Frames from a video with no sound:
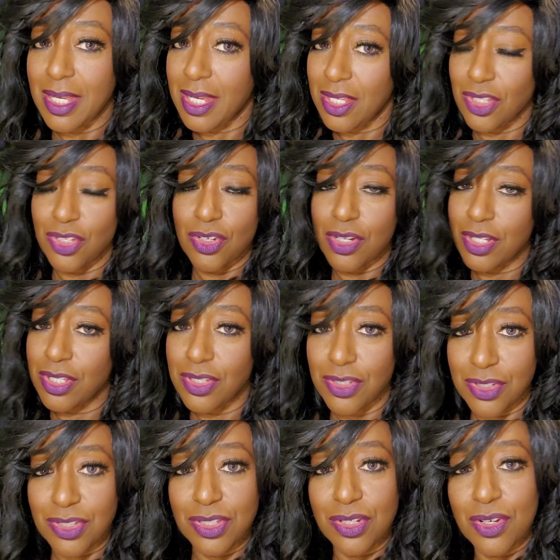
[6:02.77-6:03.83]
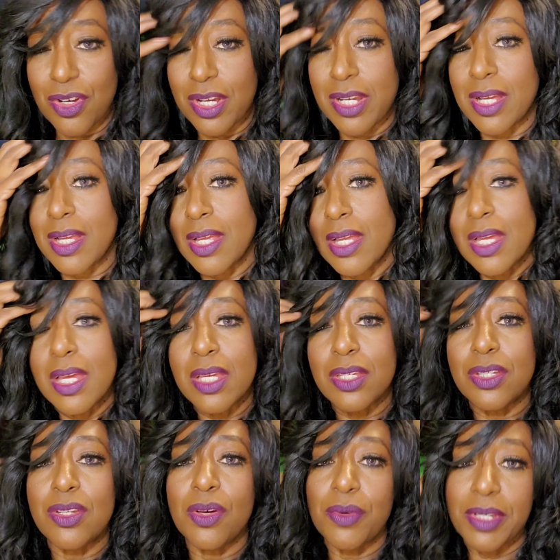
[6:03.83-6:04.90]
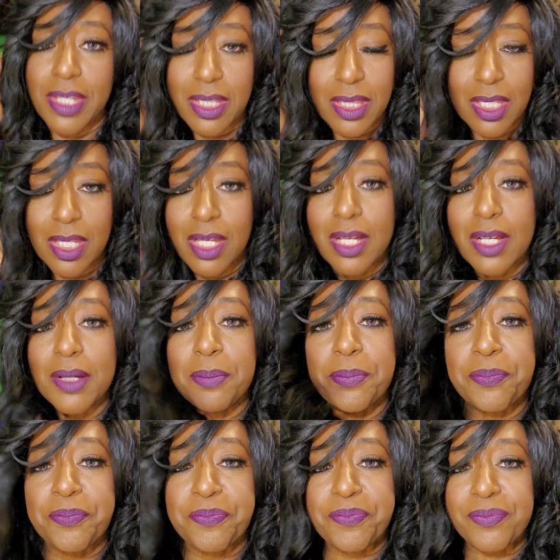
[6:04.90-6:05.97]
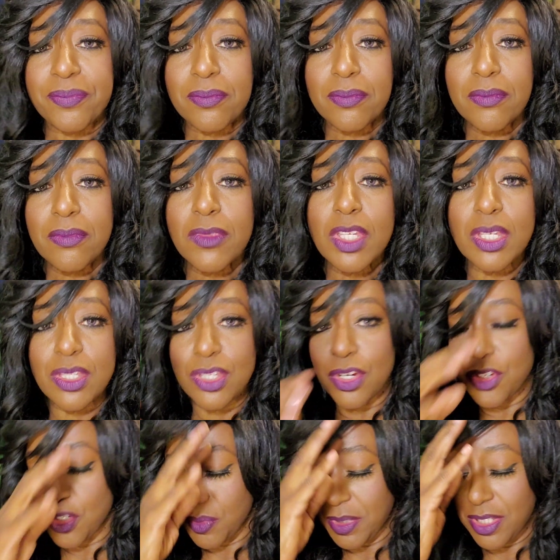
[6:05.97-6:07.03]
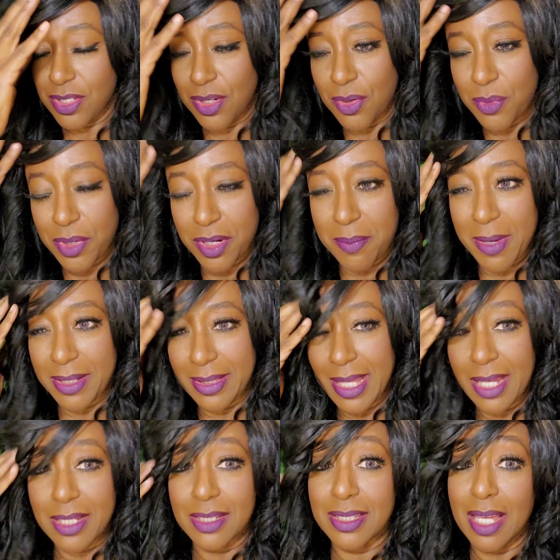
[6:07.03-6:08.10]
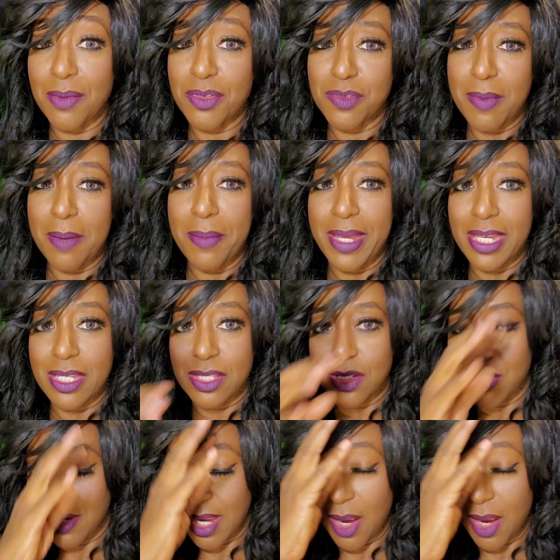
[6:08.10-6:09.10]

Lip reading: you're still gonna, get the surgery. So don't worry about that, because that was my main concern.